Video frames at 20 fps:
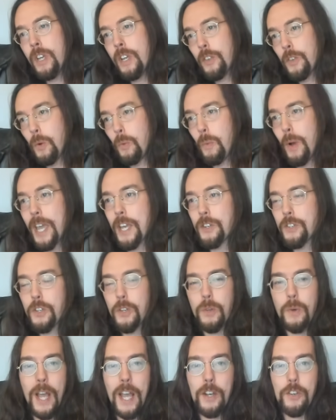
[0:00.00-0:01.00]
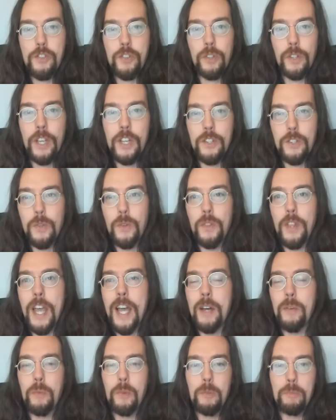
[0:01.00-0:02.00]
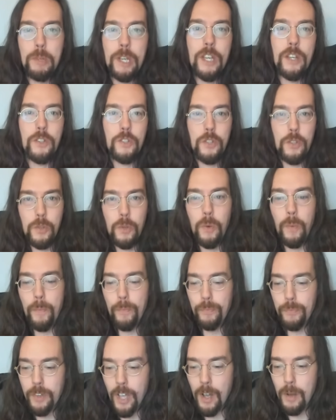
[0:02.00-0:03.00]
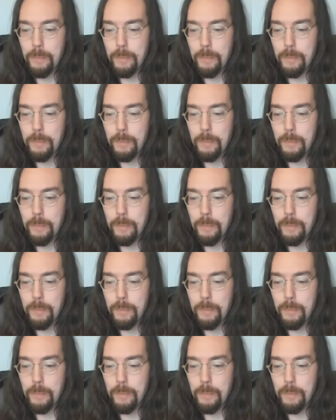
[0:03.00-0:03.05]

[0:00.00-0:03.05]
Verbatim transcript: The way to actually do that would be to uh,